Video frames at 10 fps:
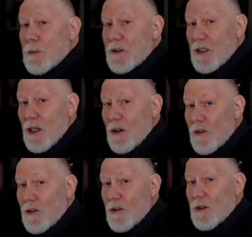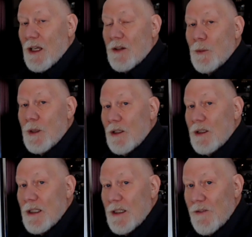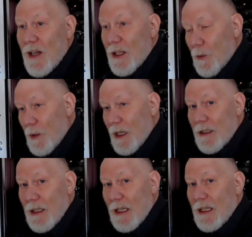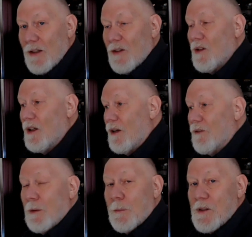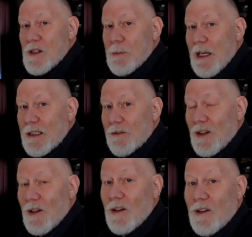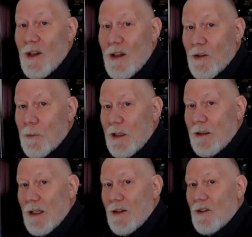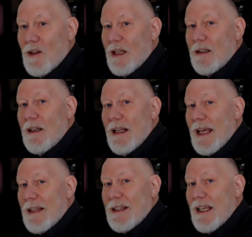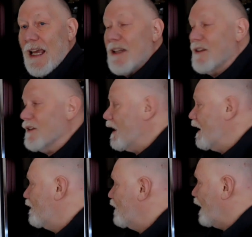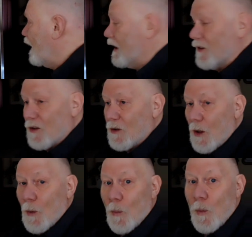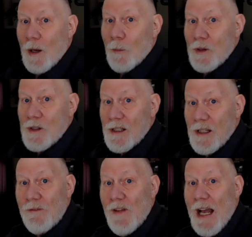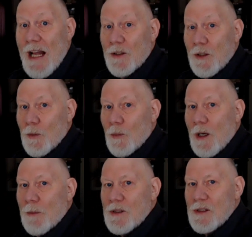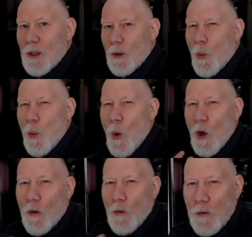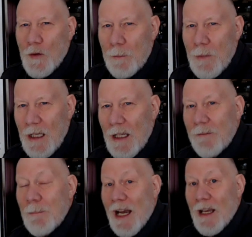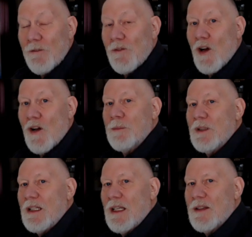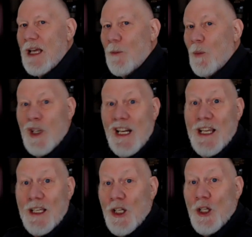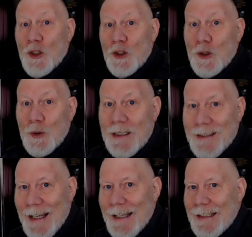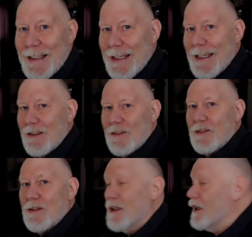But the also the other way to look at evaluate is from a perspective of an assessment is that at the end of it, what was the value what was the worth to me of my involvement in that would i do it again